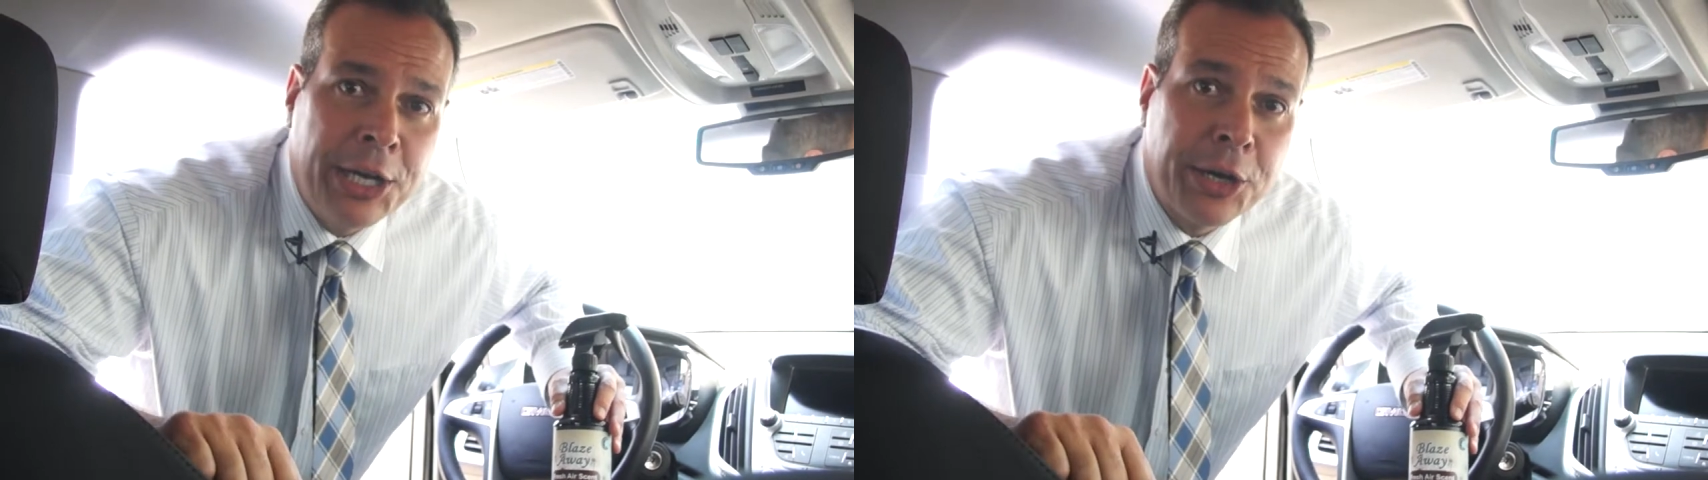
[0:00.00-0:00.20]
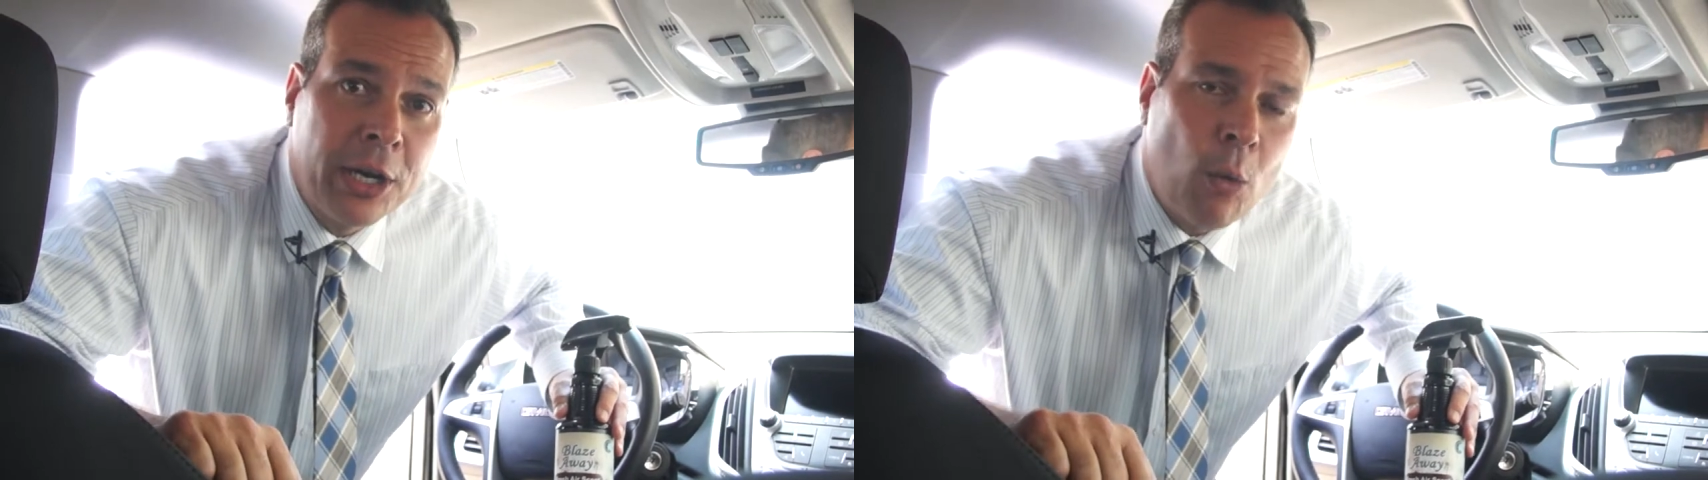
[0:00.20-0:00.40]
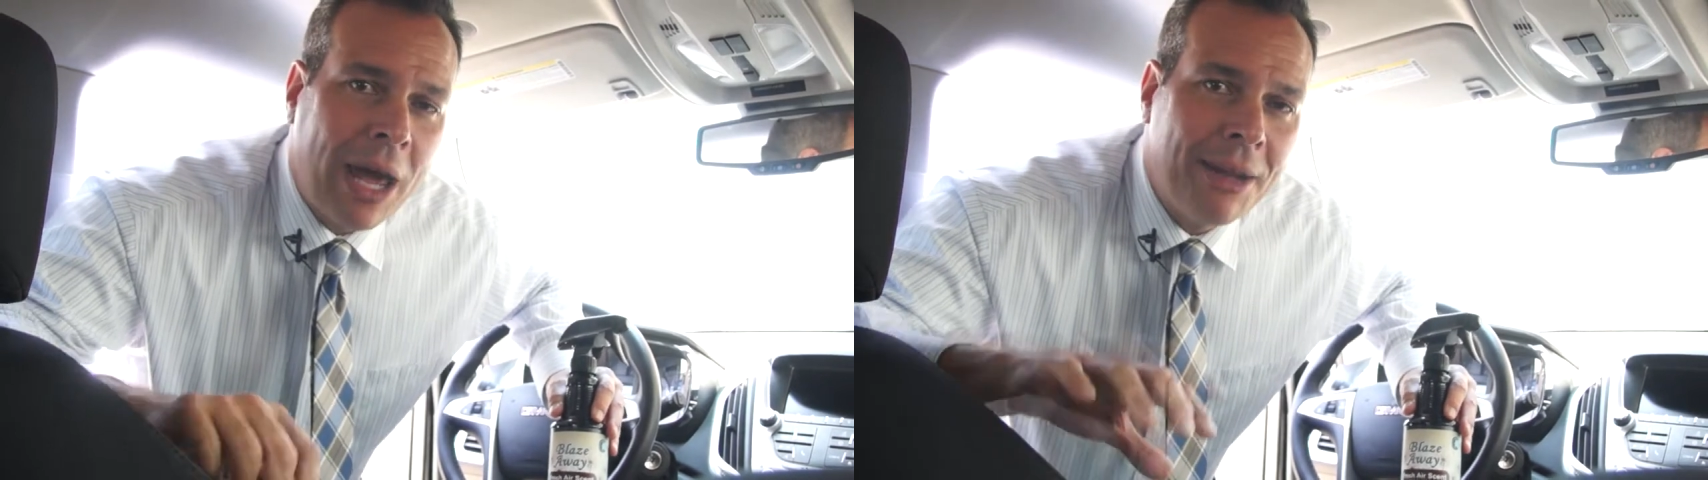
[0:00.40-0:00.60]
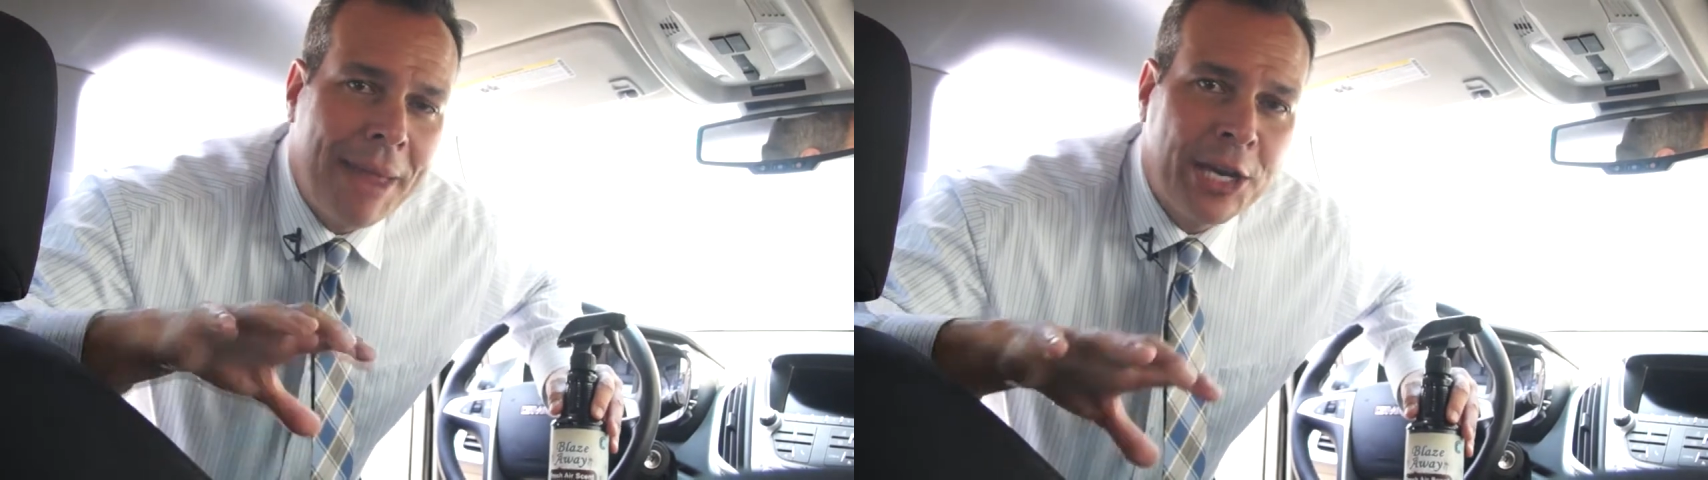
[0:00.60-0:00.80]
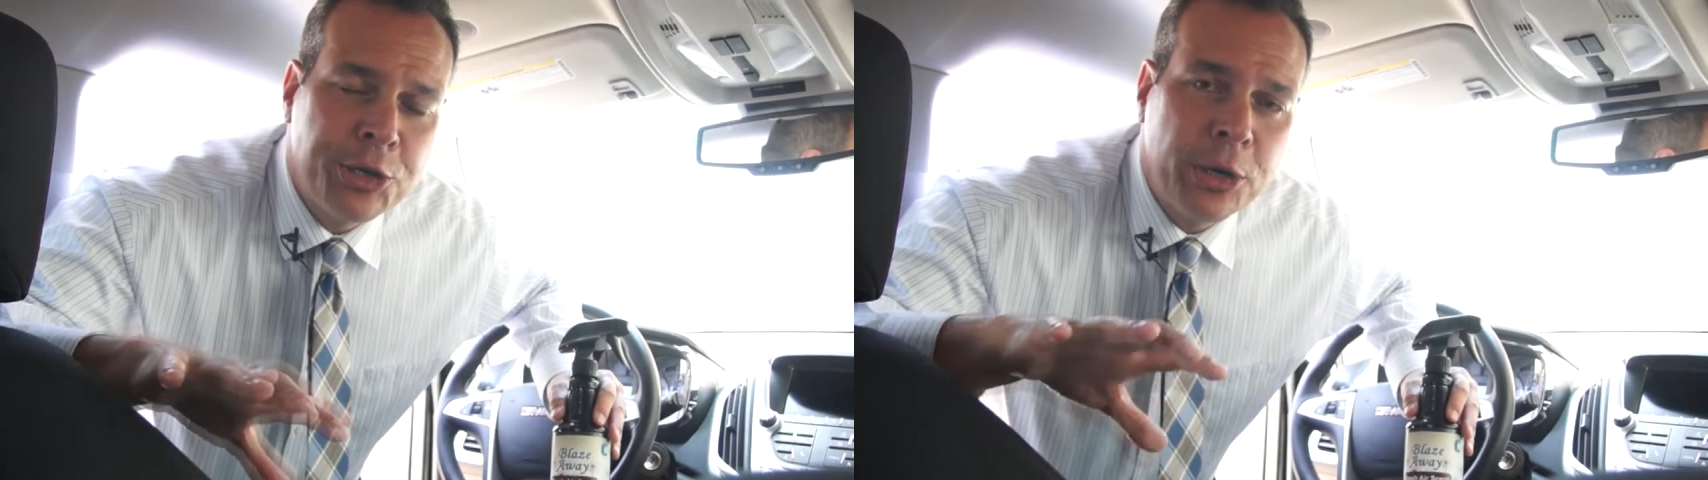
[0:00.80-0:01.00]
you're going to want to
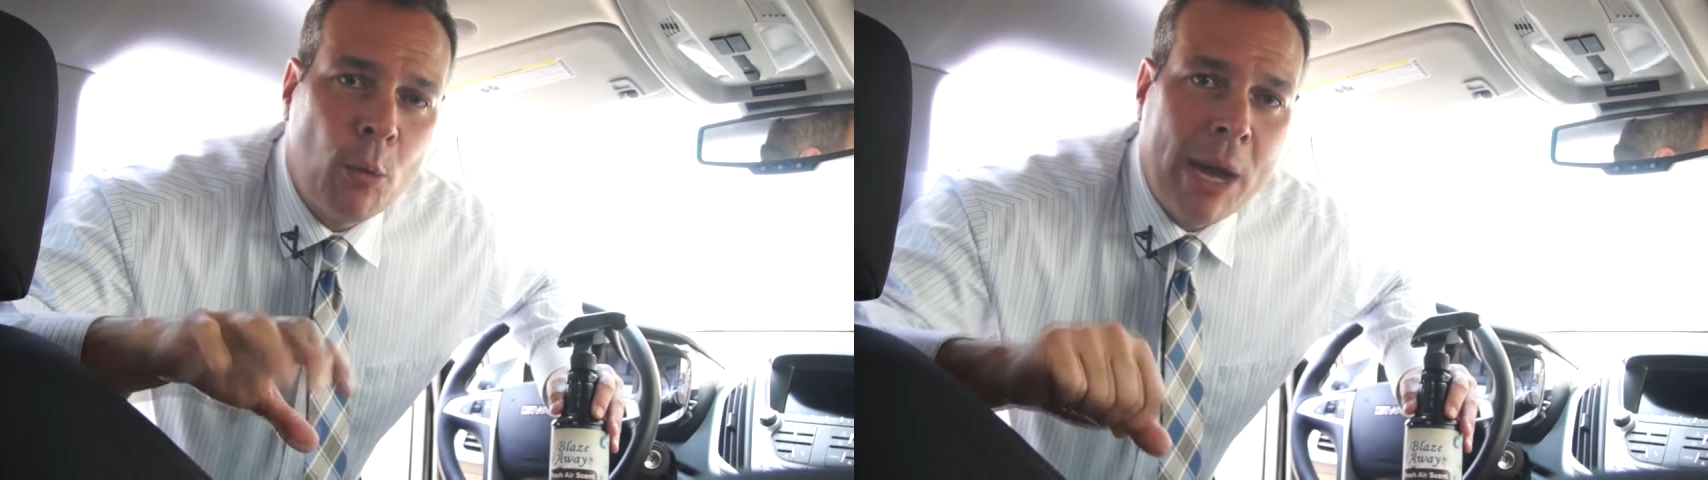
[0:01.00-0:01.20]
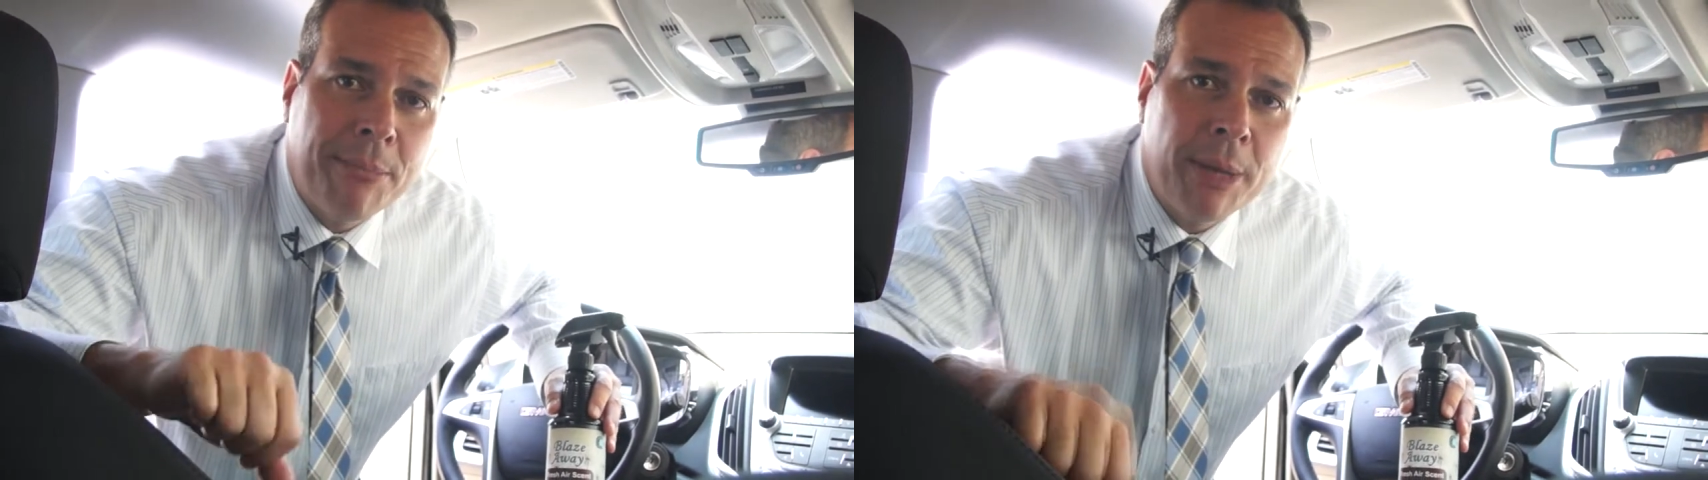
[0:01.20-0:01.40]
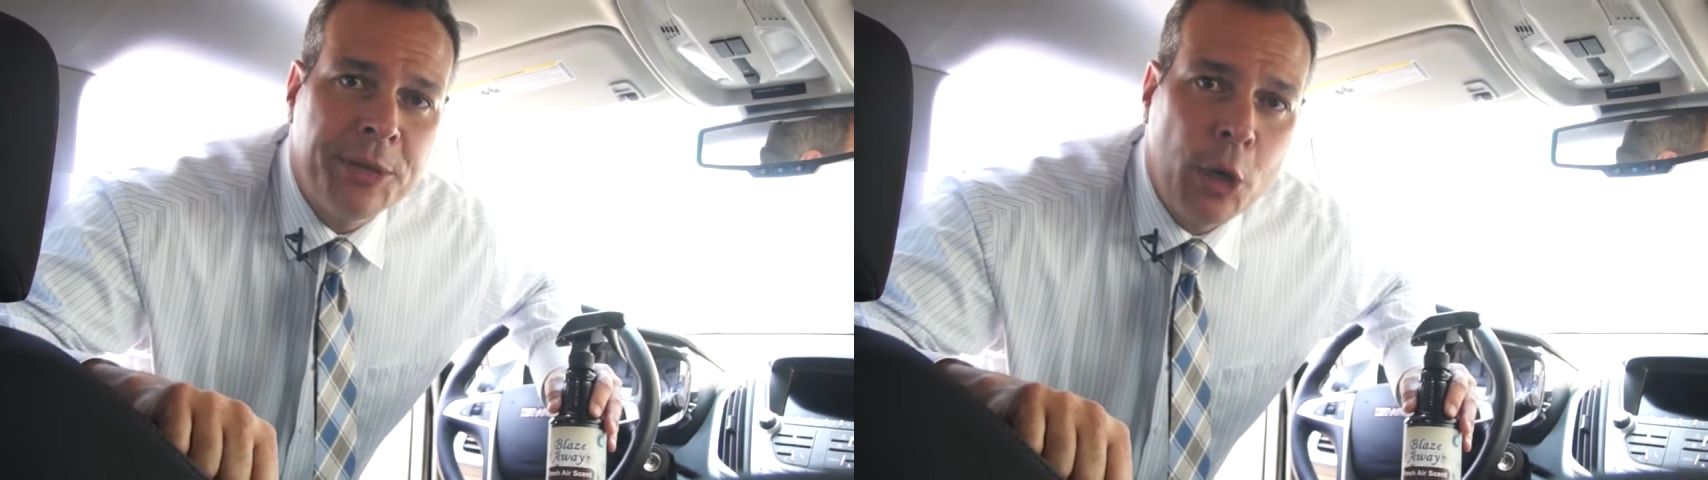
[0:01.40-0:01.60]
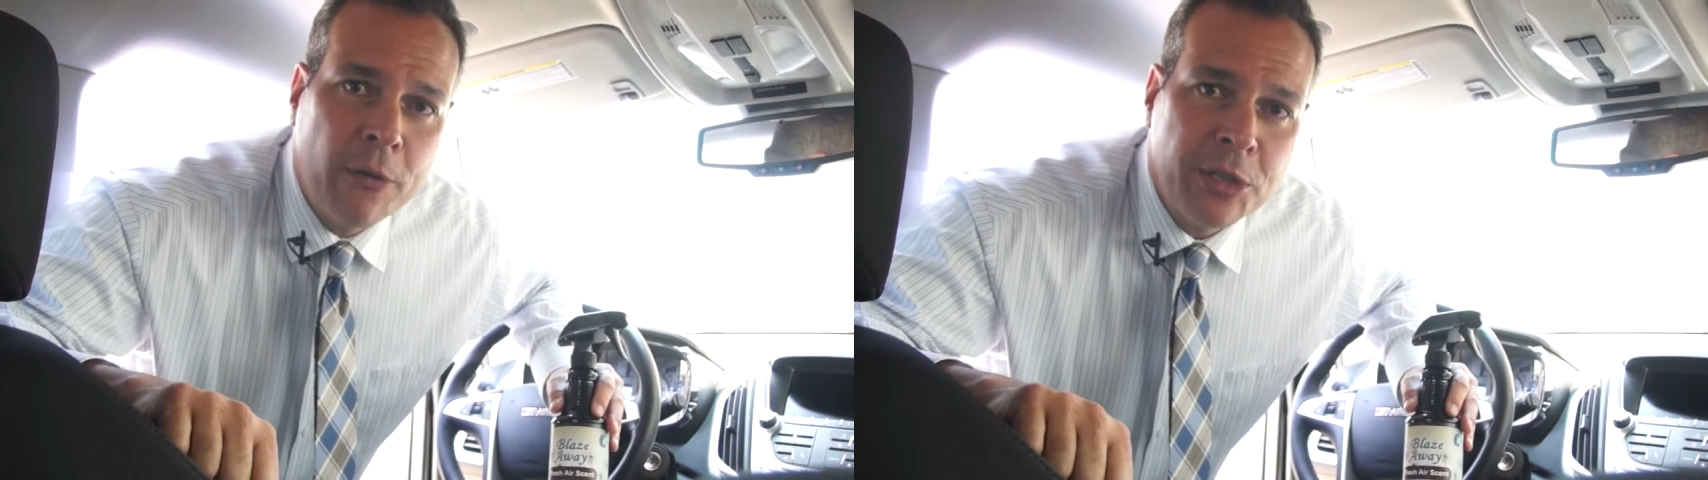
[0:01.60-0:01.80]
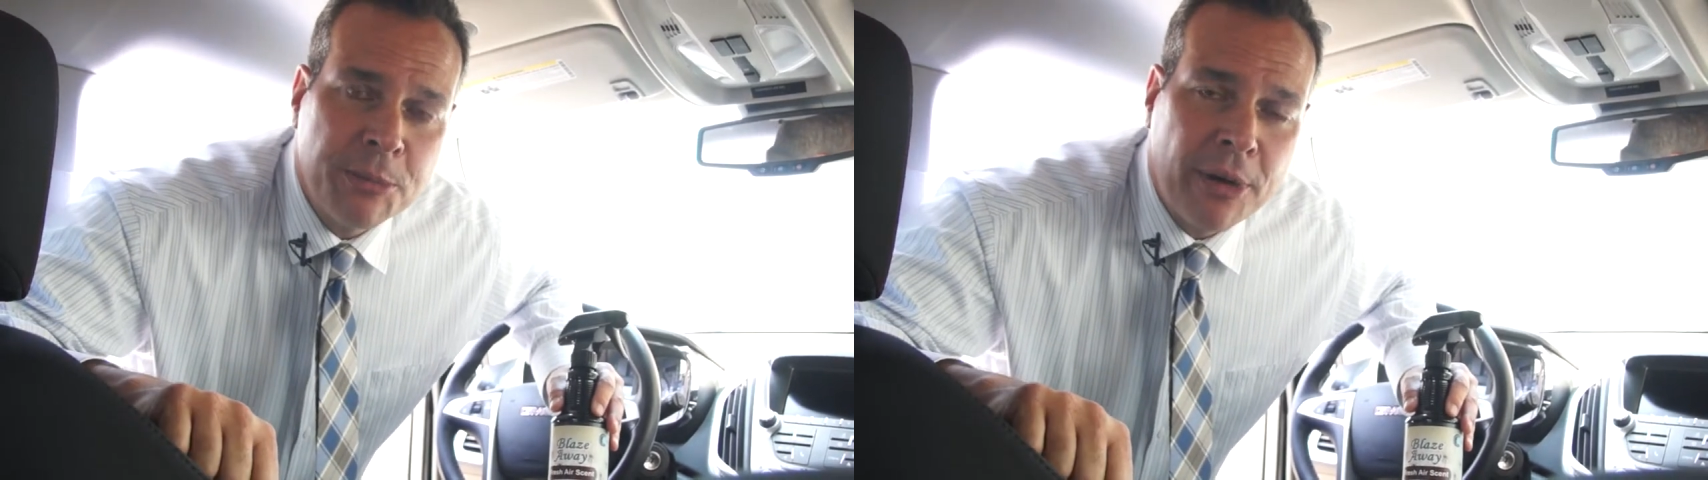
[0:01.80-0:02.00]
make sure to wipe up the
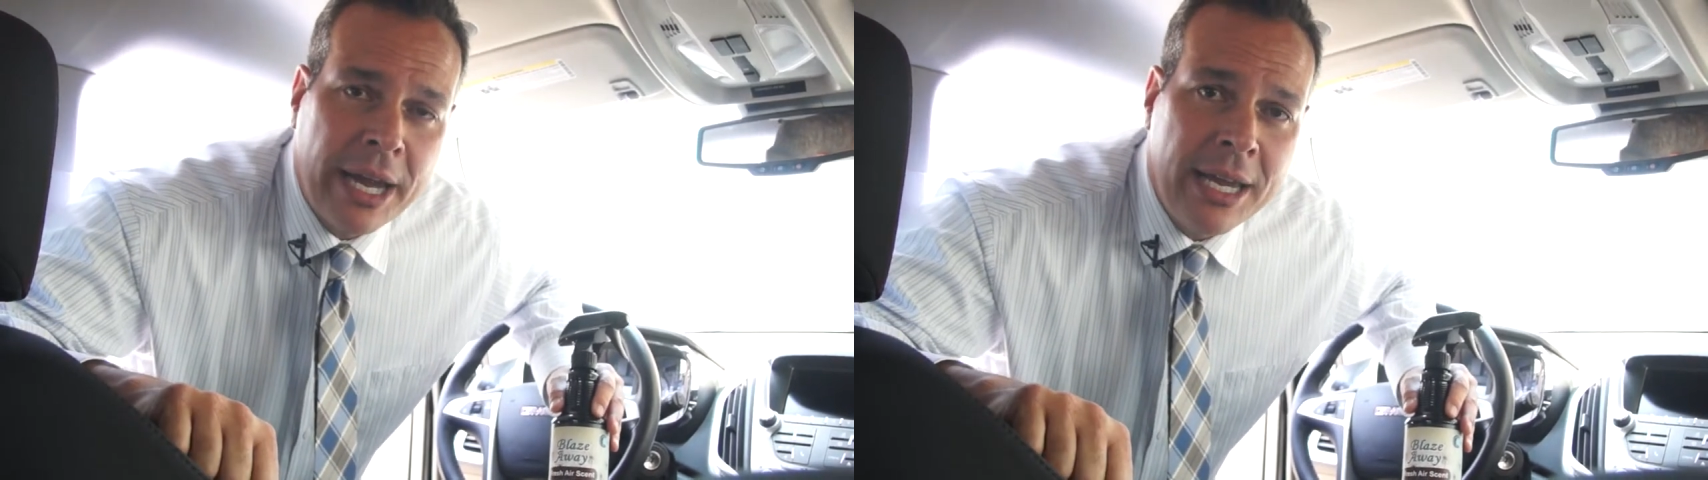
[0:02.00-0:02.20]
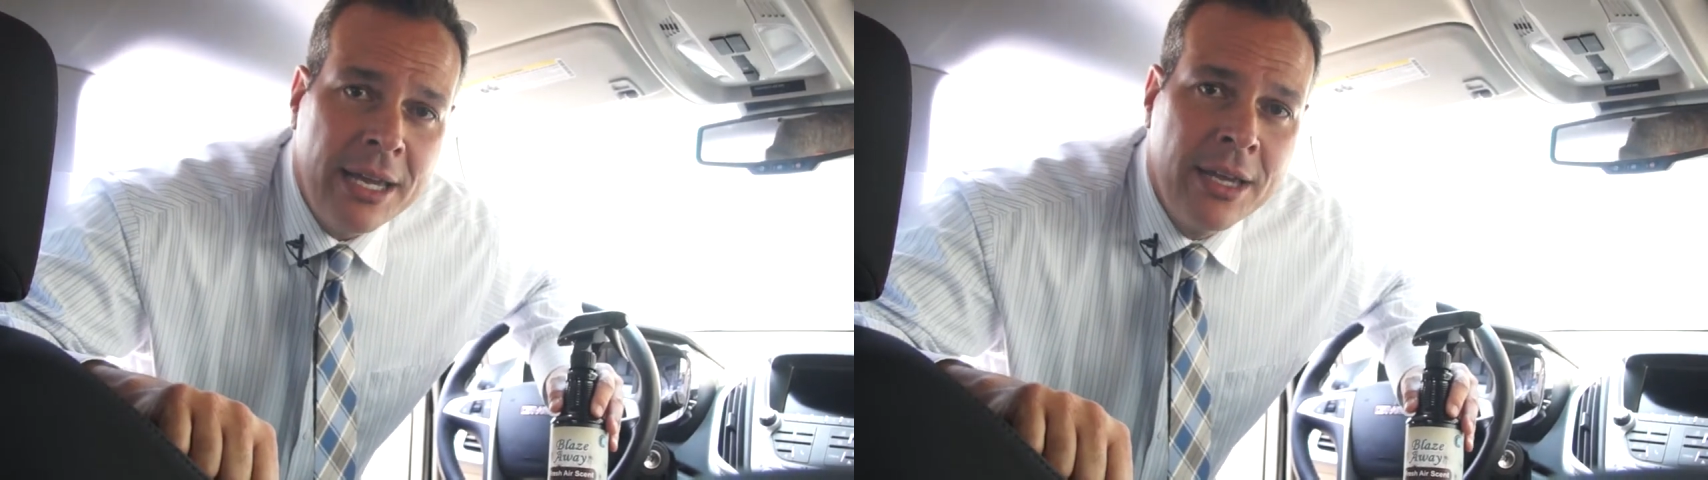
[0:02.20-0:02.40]
overspray.